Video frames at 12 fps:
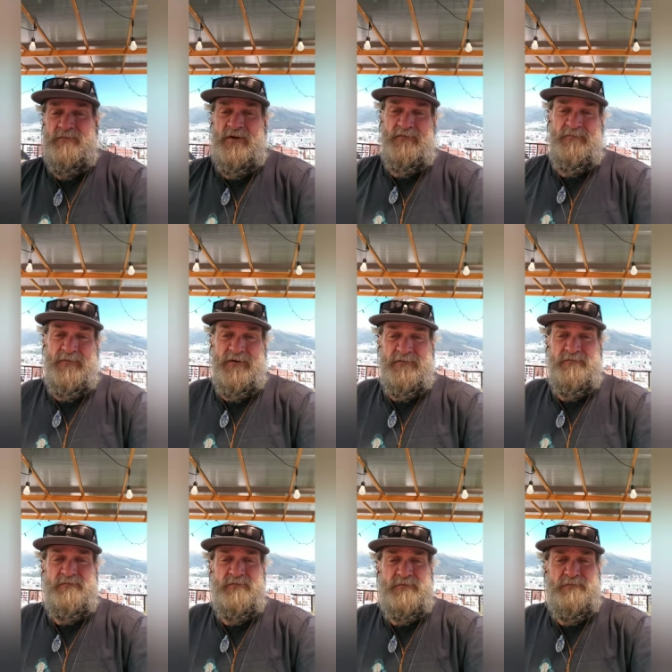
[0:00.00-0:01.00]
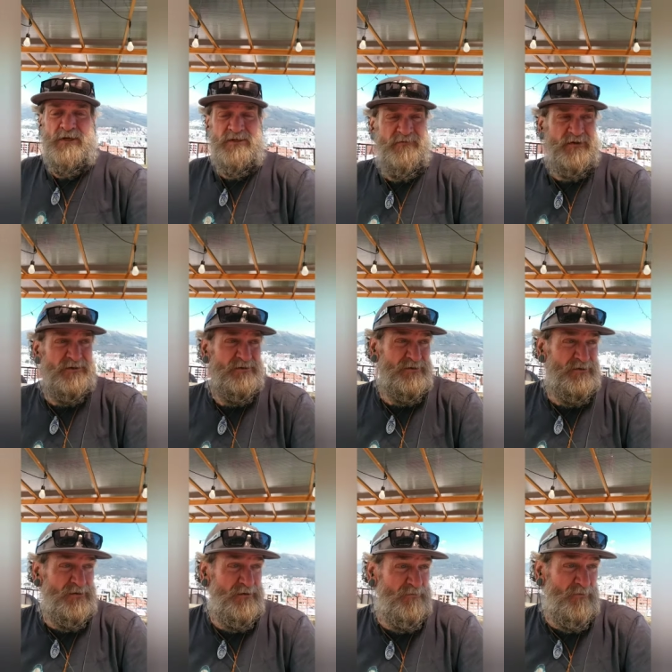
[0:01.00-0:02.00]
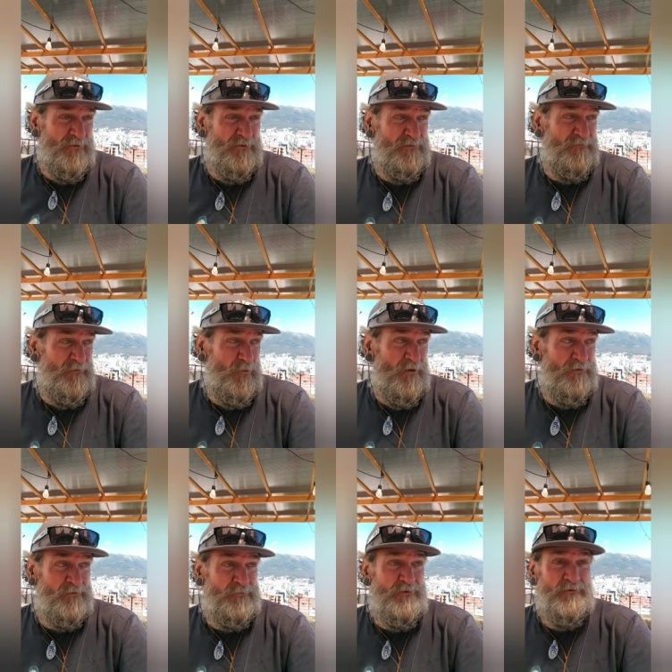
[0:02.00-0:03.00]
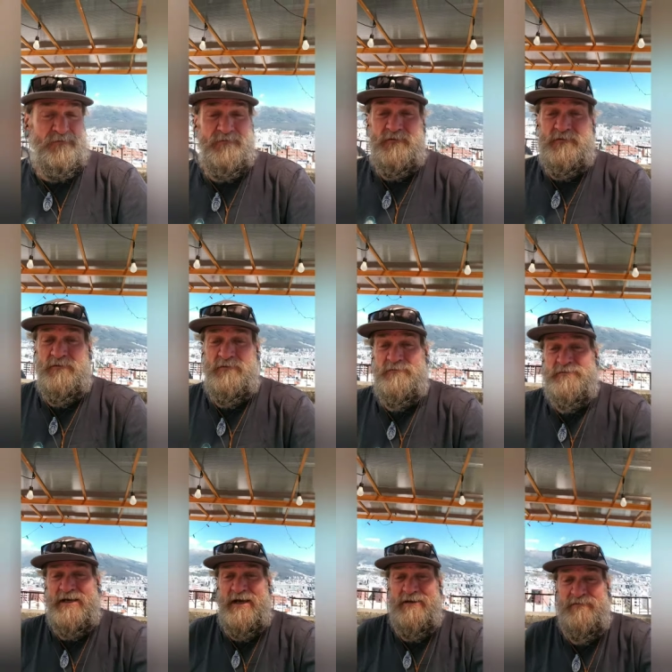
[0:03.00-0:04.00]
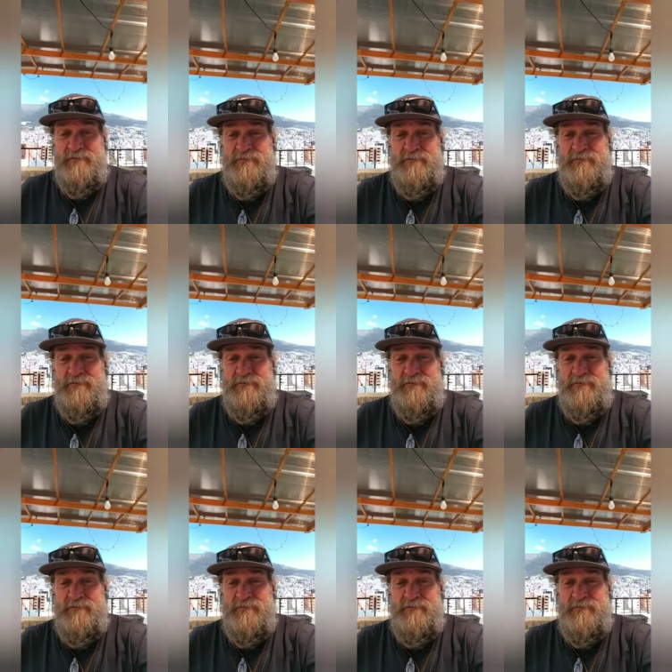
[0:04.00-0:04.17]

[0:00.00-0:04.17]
not uh, much of a concern anymore. The weather's beautiful. Skies are